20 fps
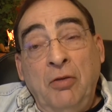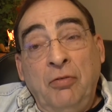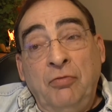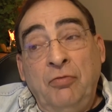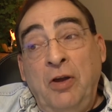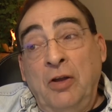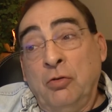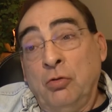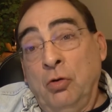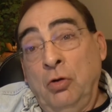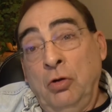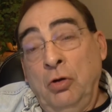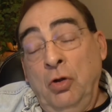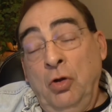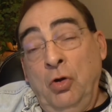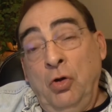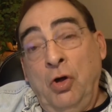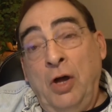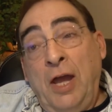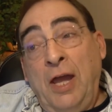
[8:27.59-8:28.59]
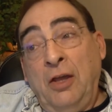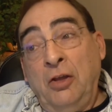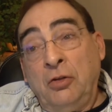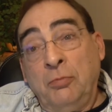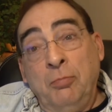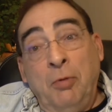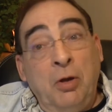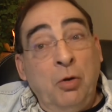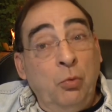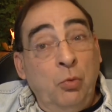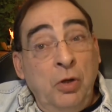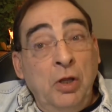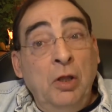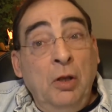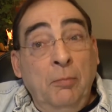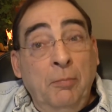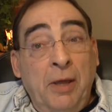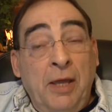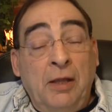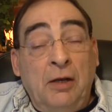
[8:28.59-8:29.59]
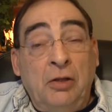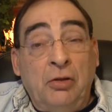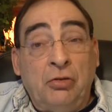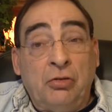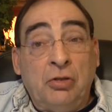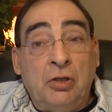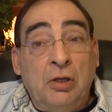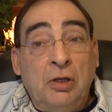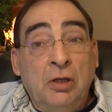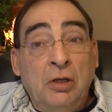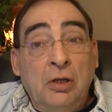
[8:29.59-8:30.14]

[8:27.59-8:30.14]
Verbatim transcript: federal law as my real mail is.